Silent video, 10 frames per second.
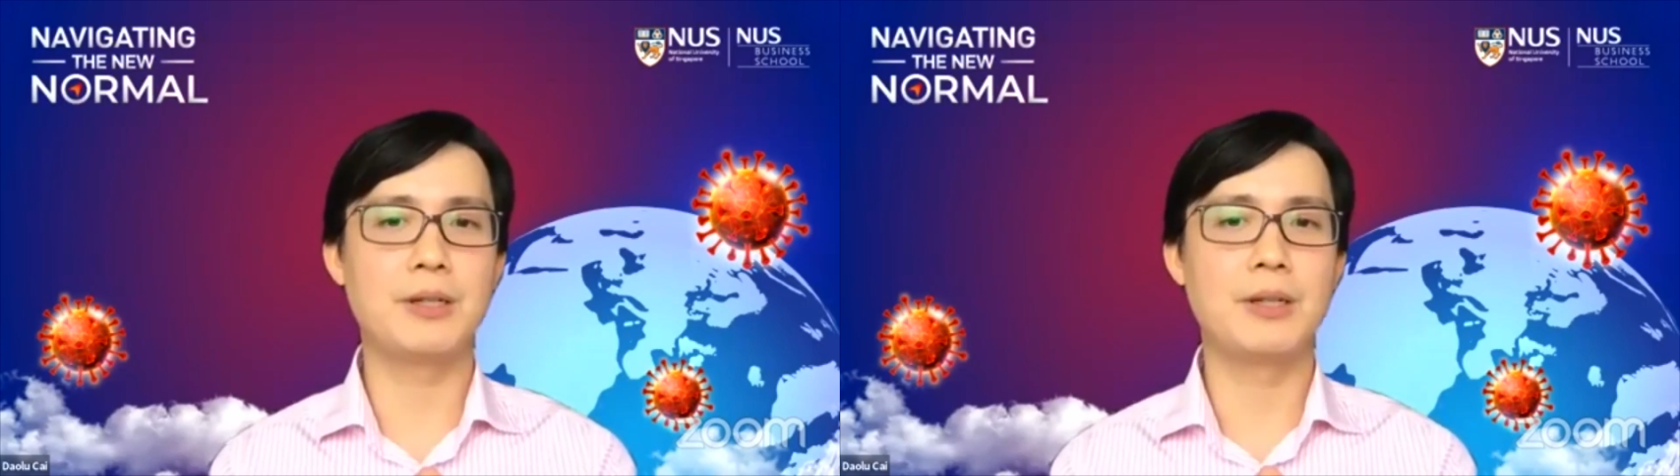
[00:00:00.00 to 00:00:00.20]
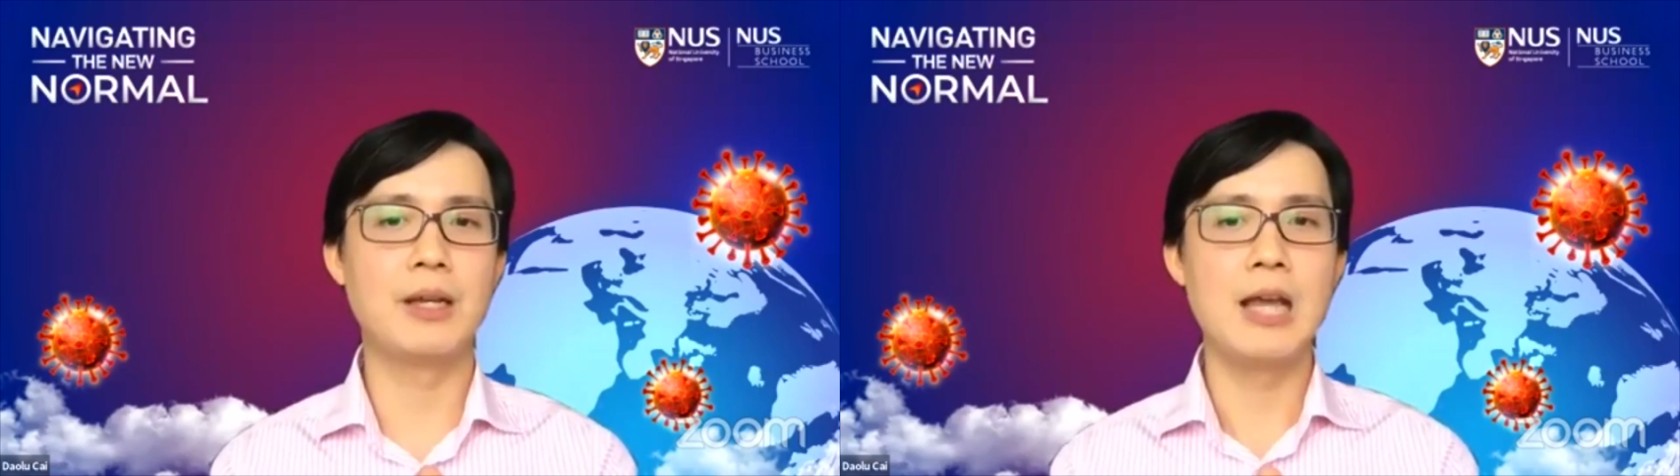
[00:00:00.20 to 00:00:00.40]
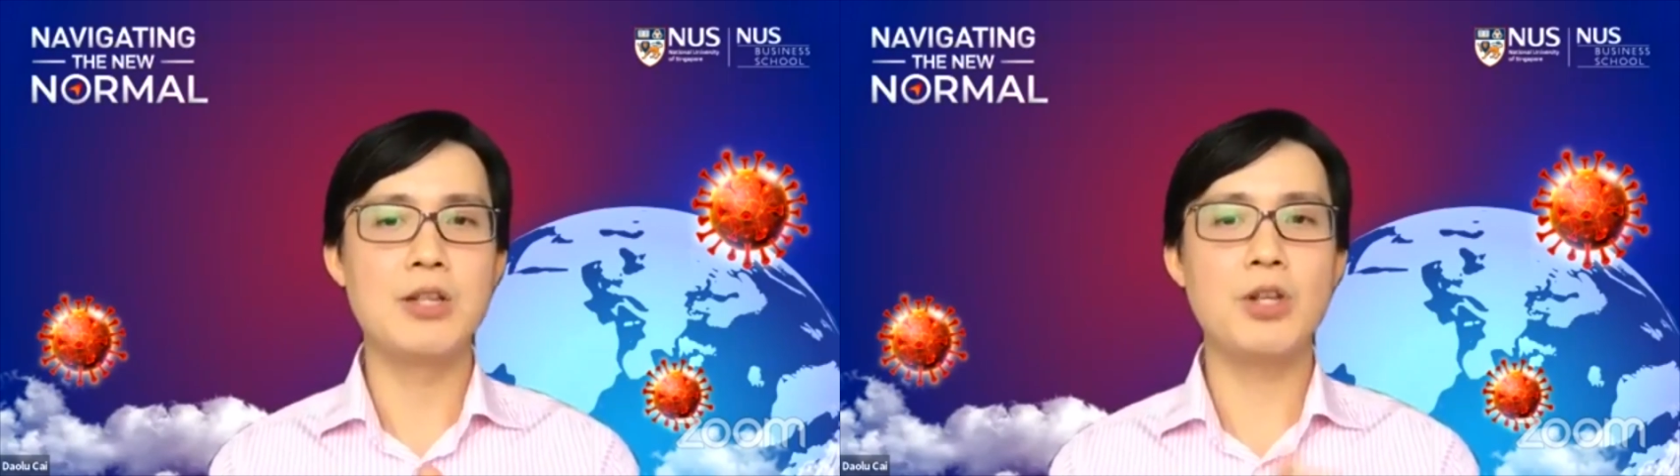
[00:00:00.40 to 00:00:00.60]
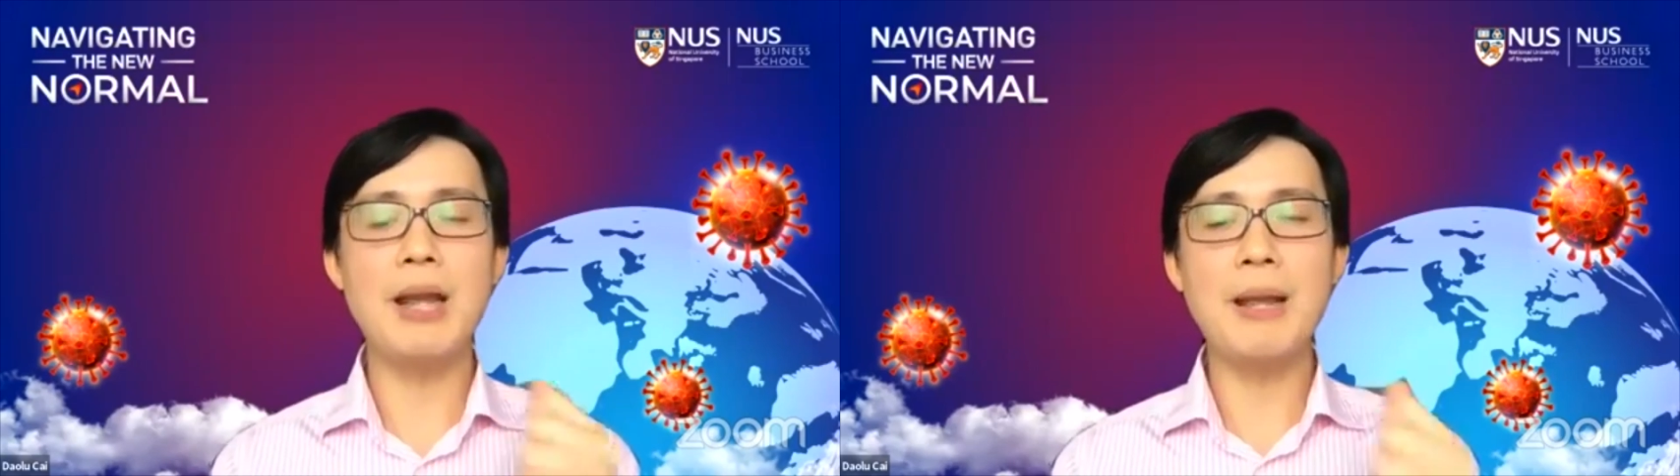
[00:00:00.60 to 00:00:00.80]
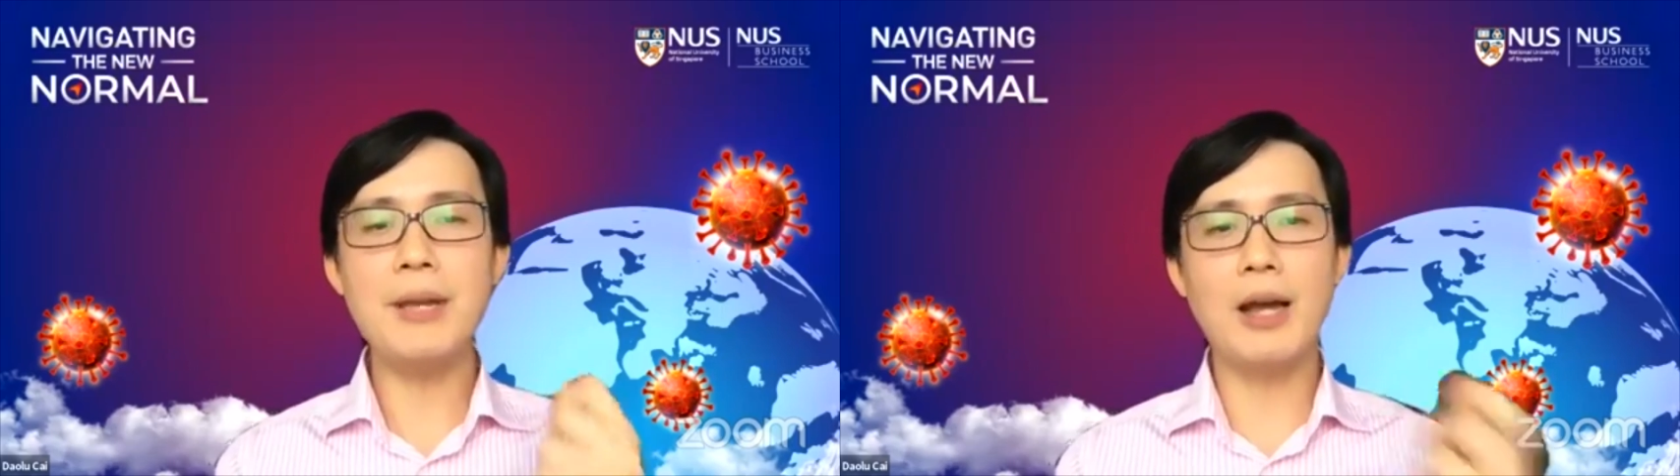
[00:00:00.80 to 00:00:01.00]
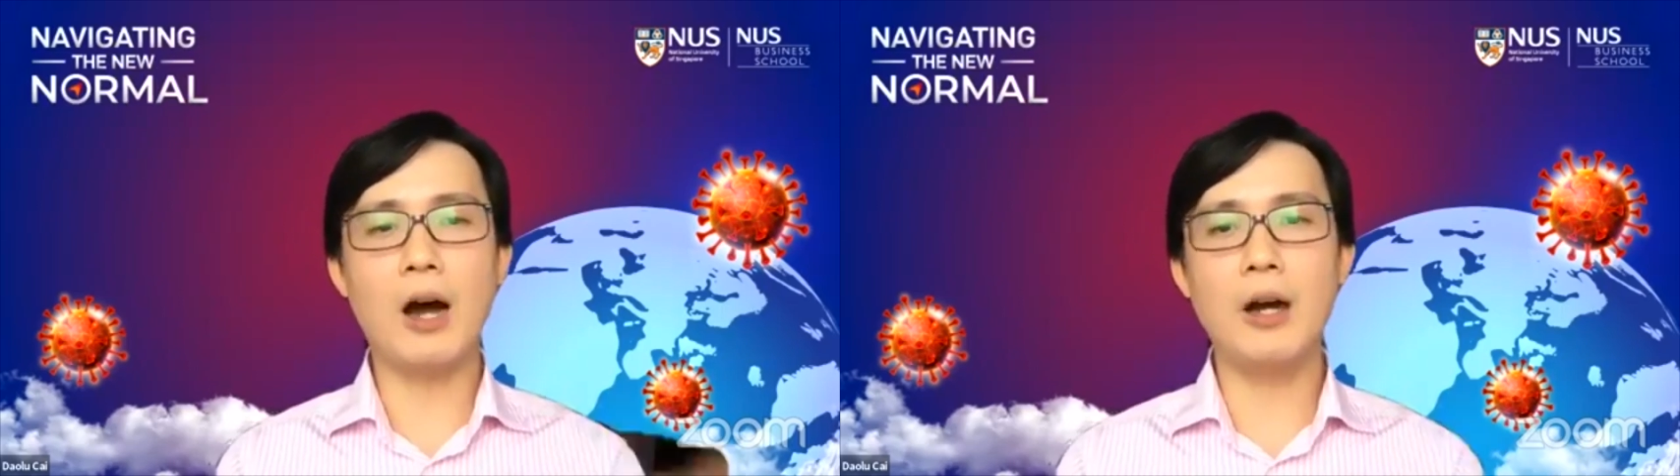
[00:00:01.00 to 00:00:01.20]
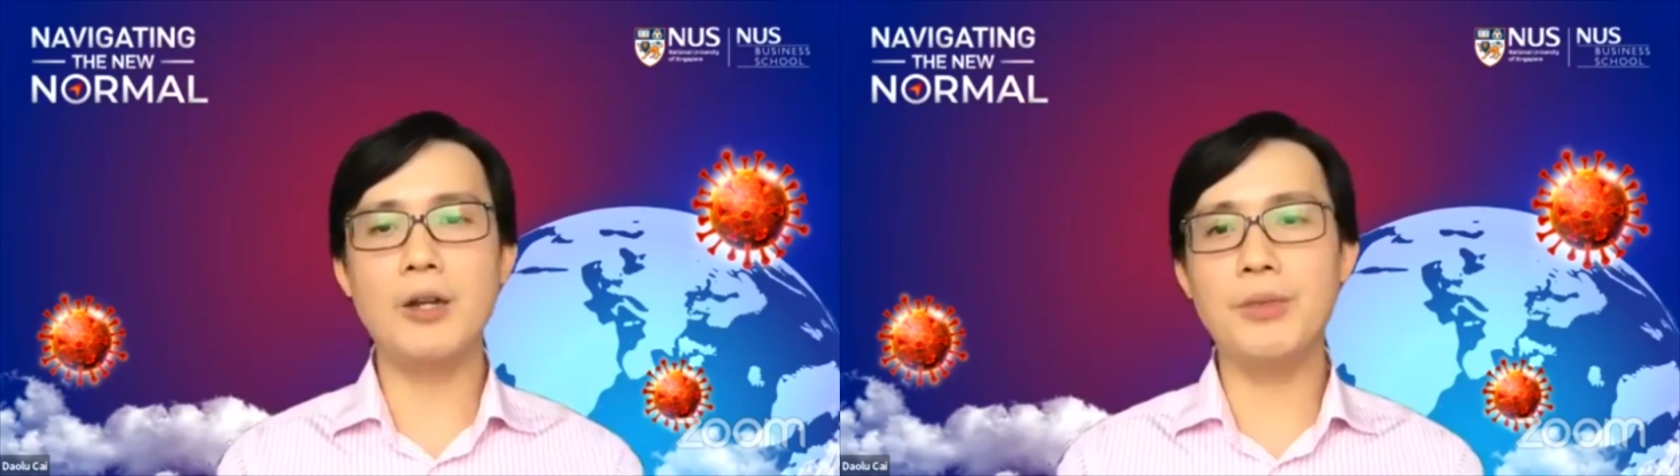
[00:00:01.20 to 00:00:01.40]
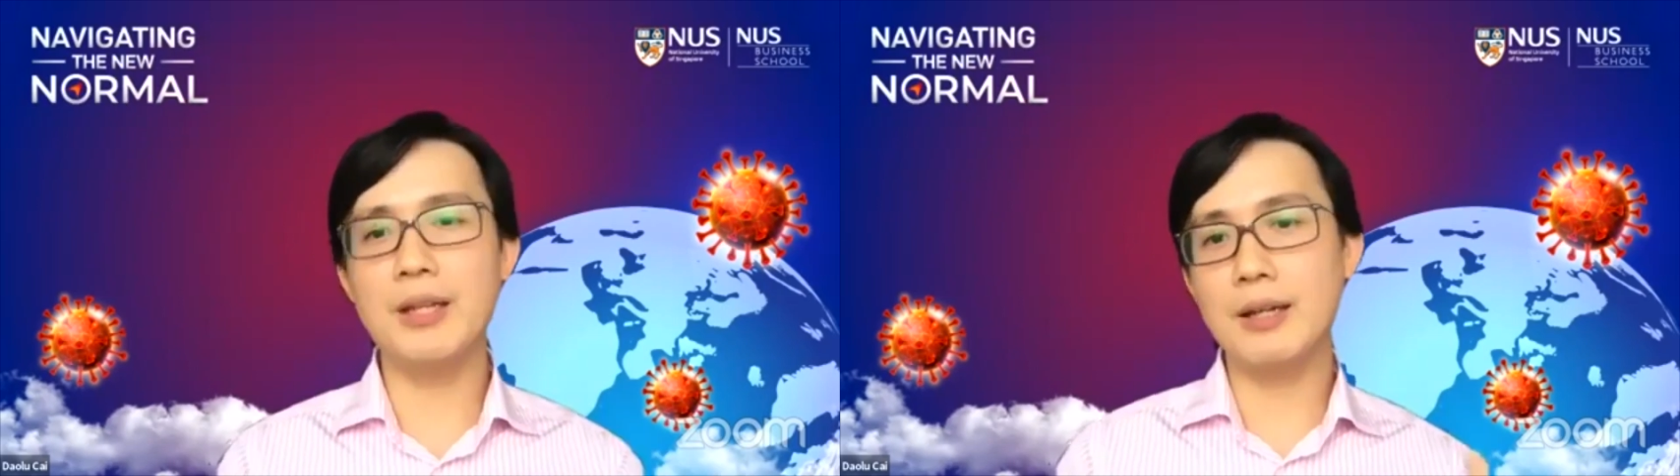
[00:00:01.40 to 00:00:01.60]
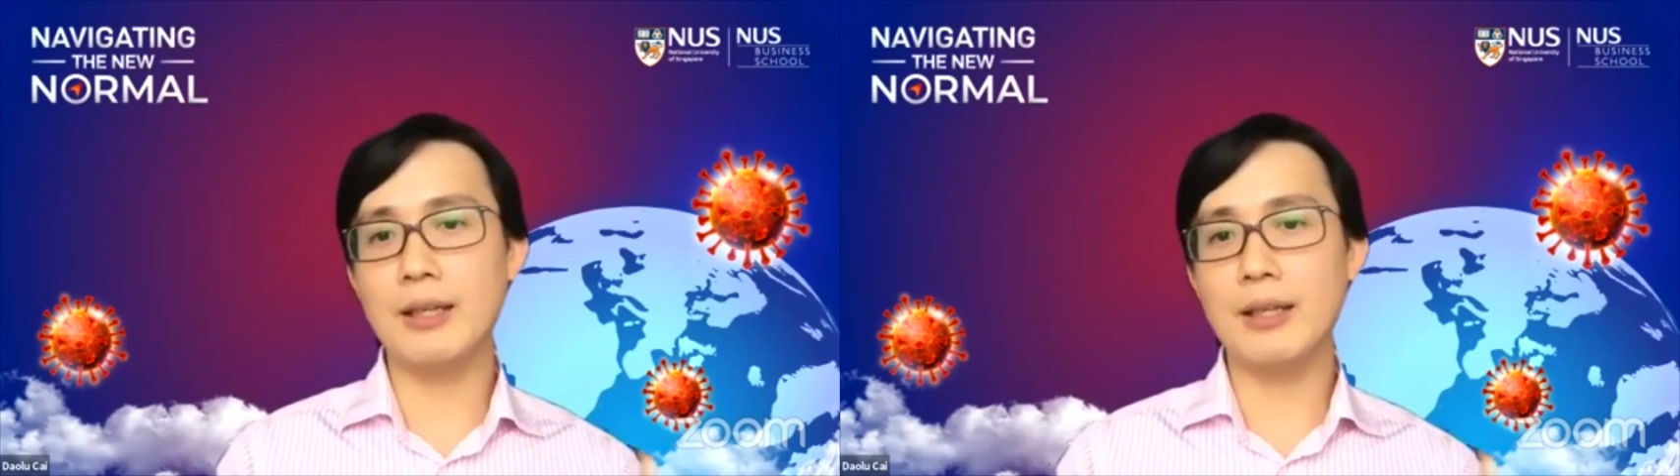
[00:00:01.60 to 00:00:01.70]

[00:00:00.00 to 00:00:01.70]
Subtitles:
So let me argue the